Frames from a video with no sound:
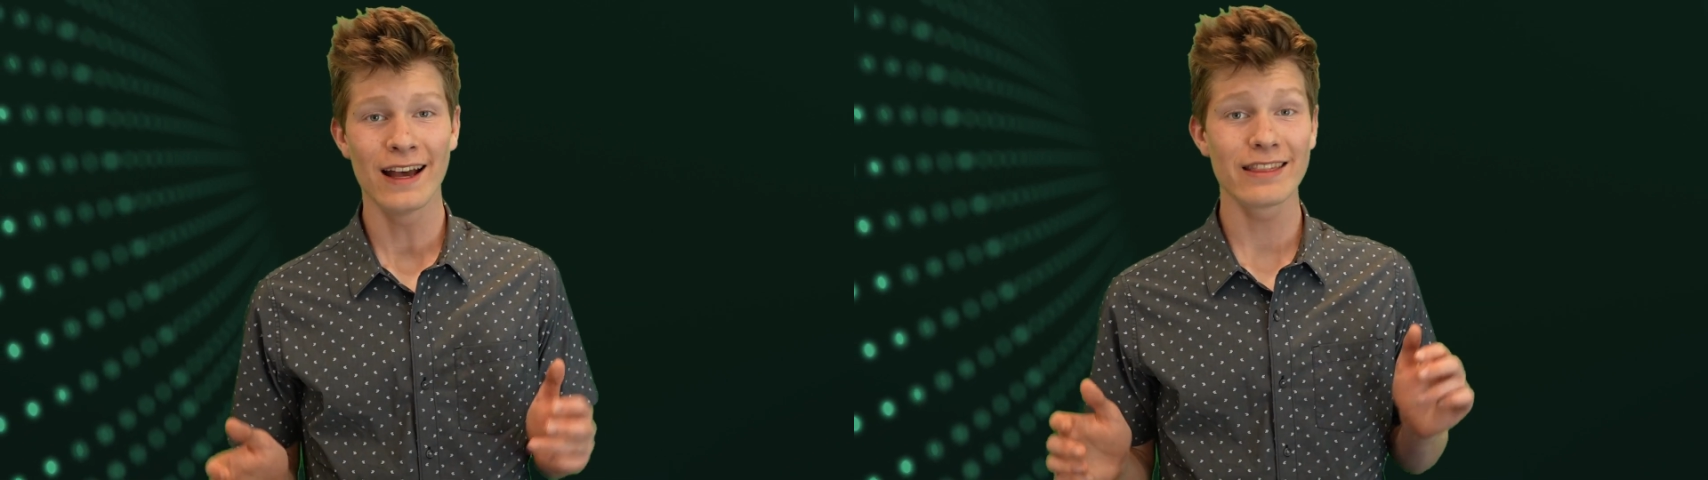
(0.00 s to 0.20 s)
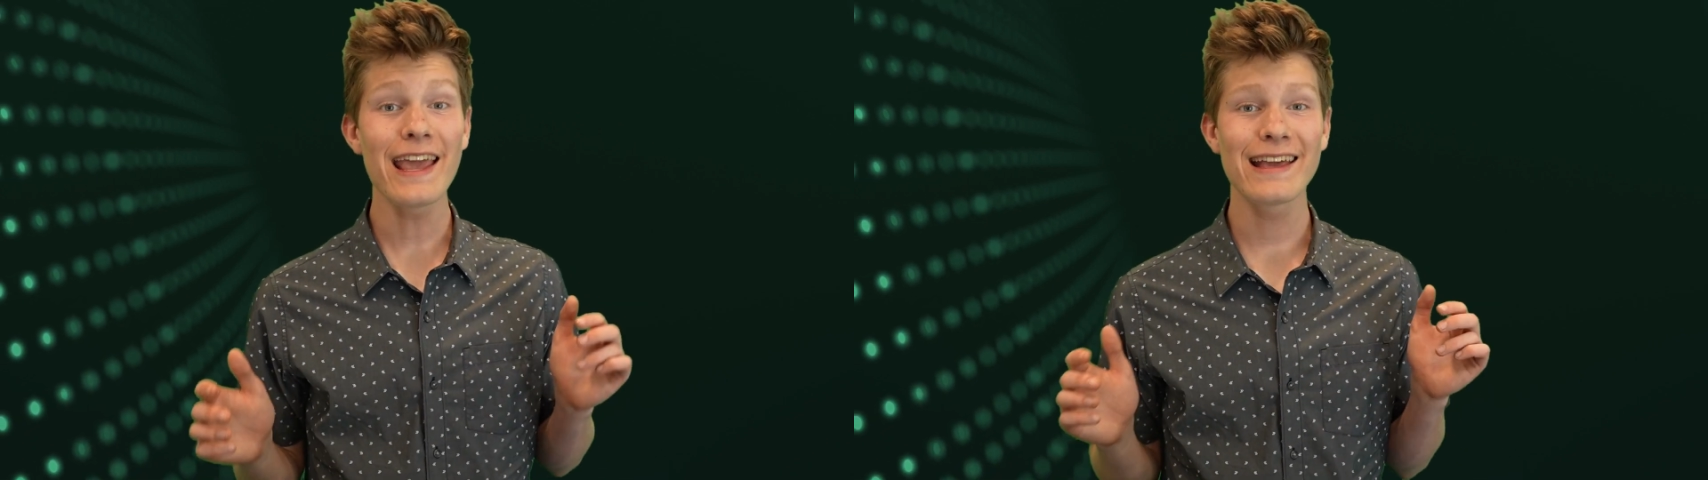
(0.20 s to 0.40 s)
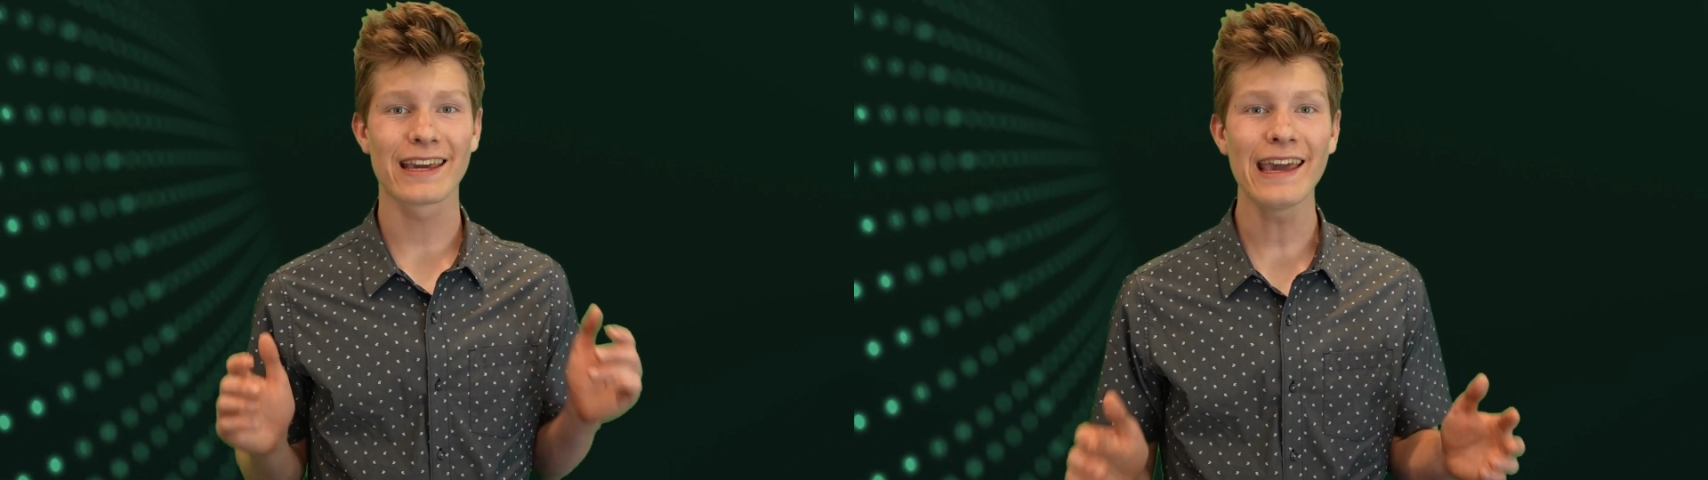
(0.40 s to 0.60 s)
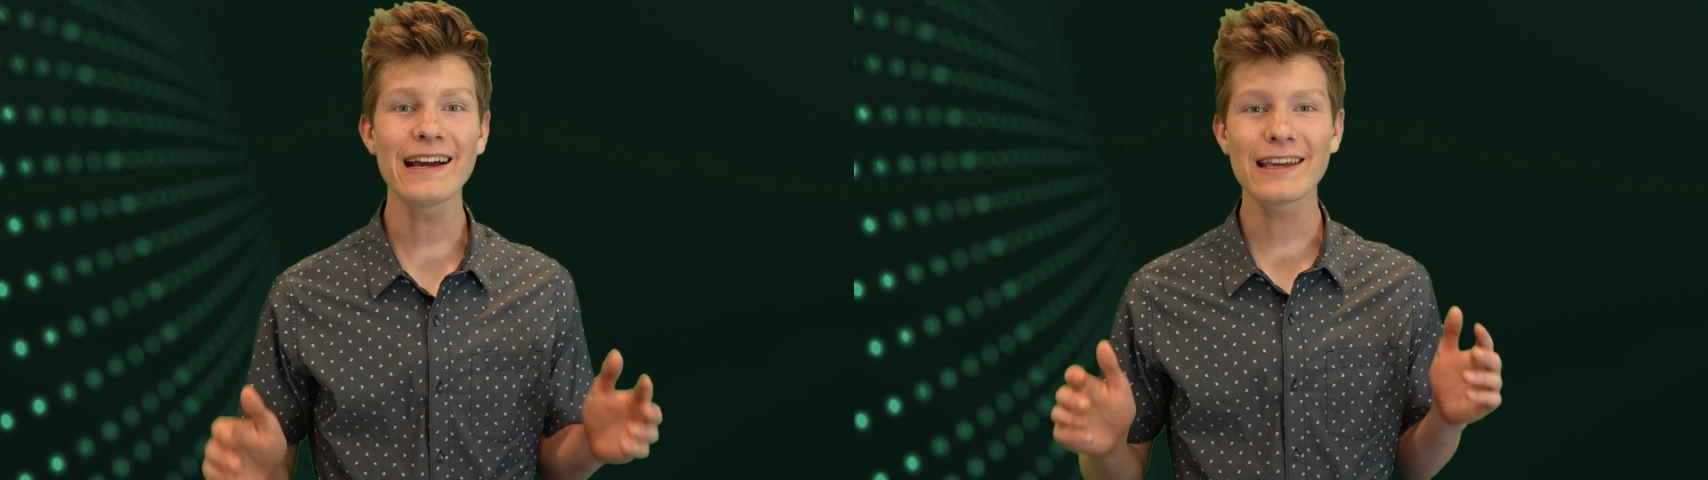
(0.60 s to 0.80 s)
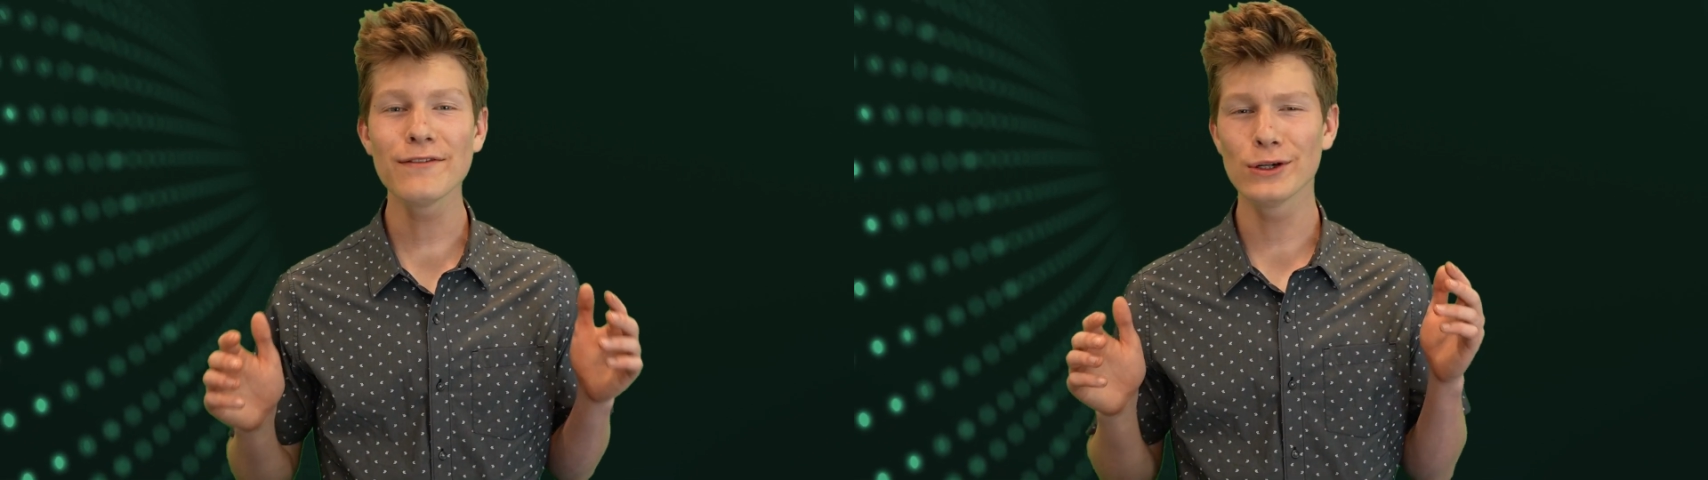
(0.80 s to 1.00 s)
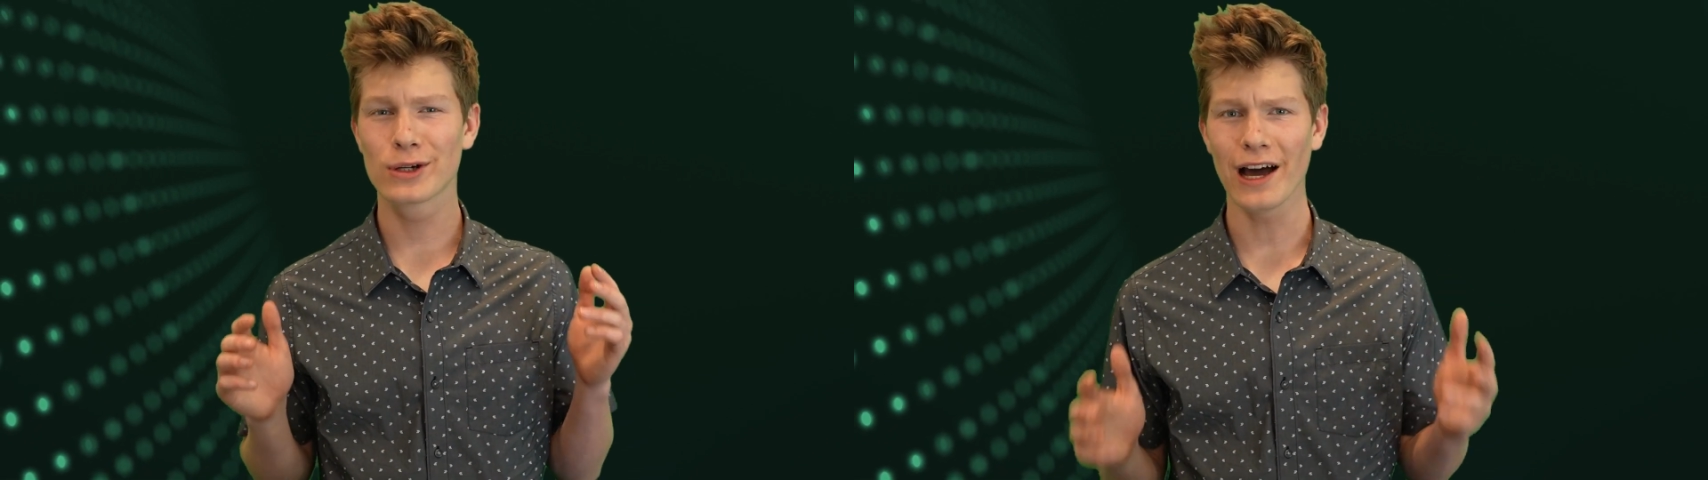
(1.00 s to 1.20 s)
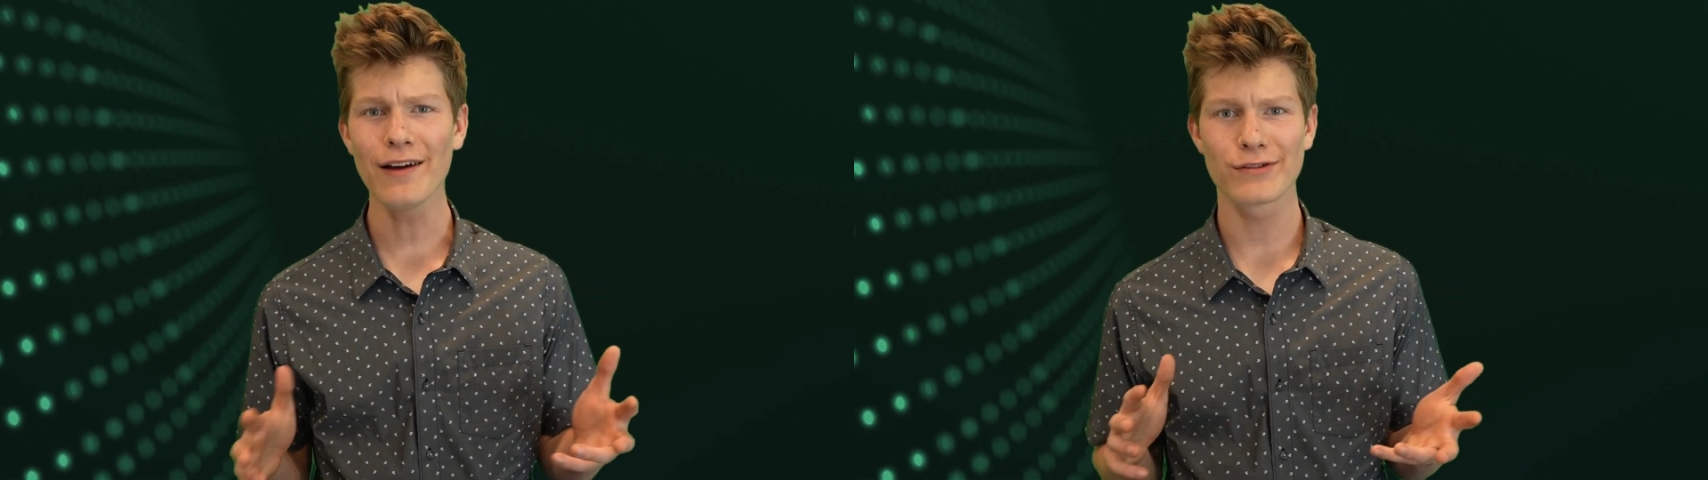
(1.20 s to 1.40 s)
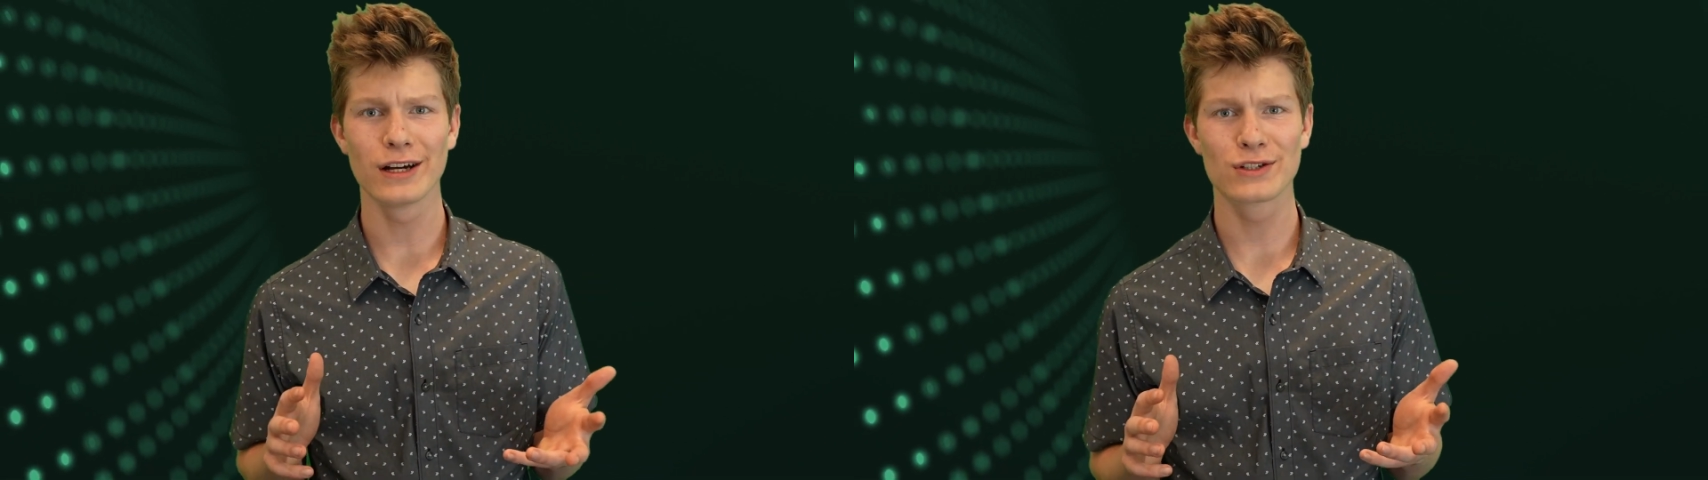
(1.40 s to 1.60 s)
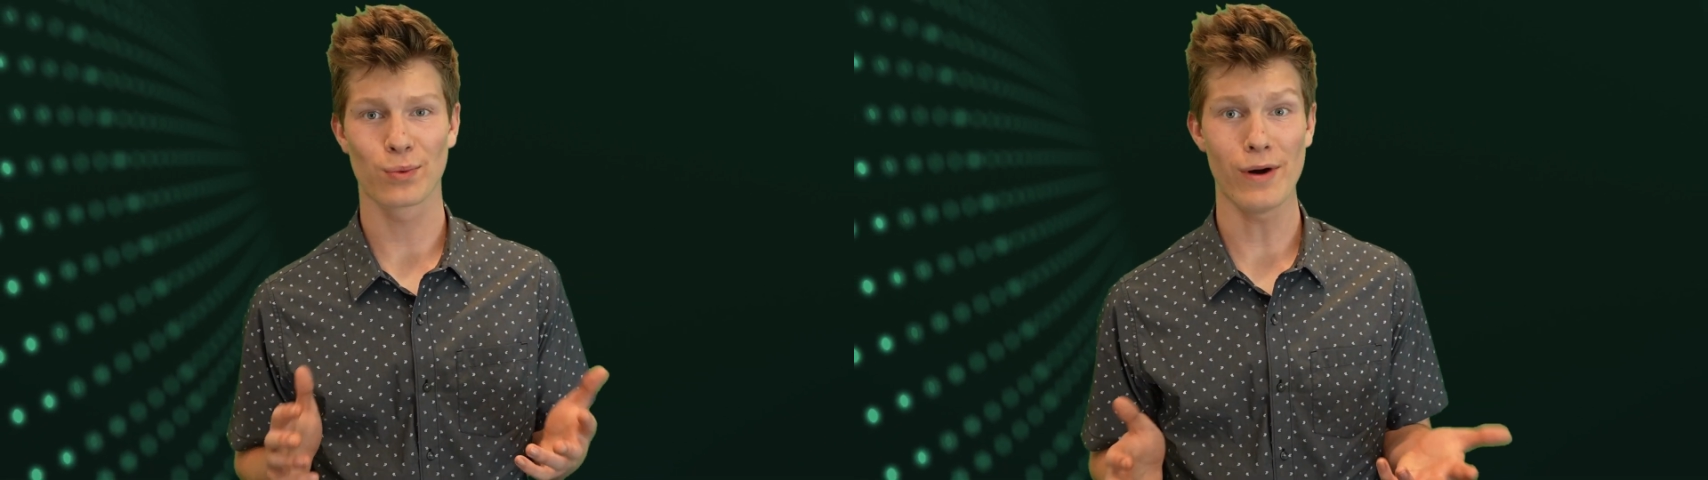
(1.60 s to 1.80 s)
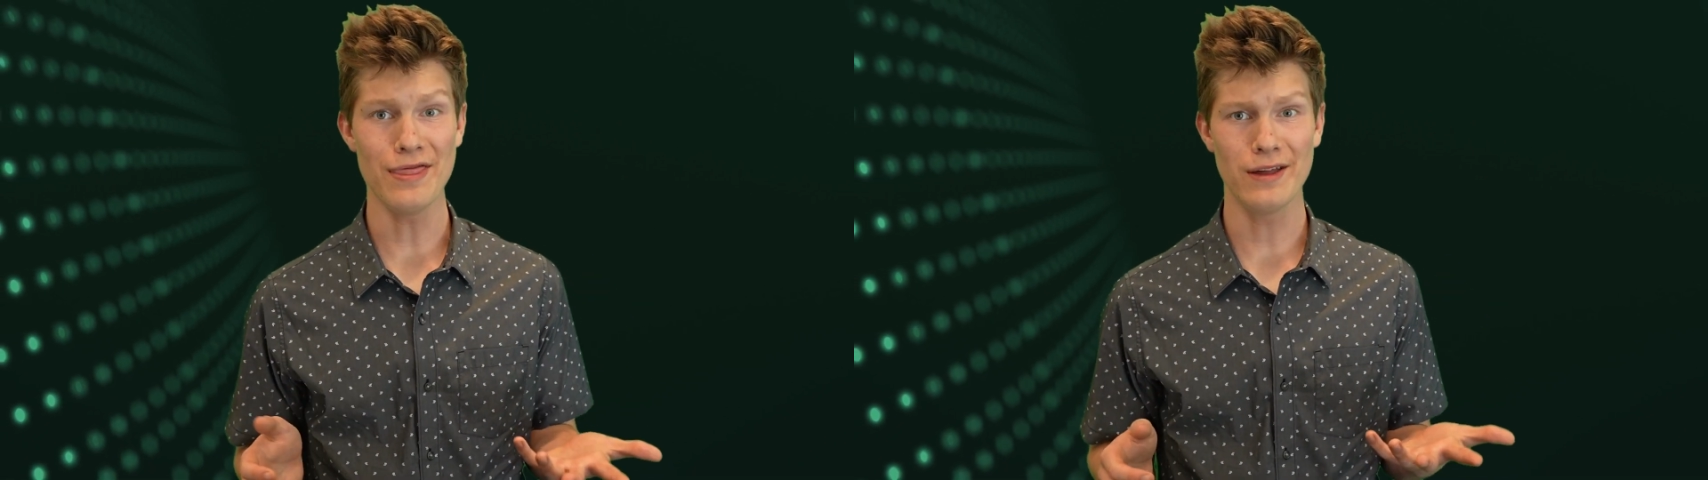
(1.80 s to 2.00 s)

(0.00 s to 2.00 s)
they can't give you coverage when